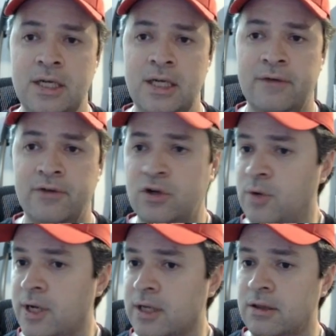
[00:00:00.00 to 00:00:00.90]
have a
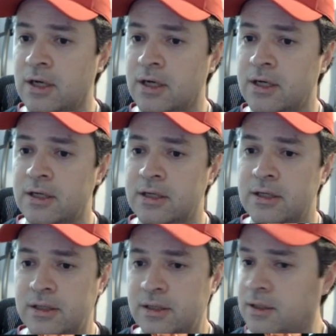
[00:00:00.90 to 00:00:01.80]
quick look.
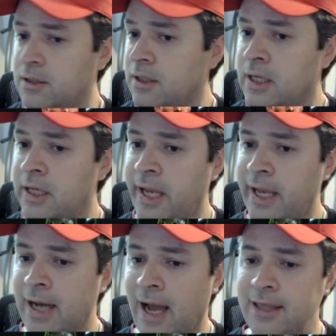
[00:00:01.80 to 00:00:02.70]
And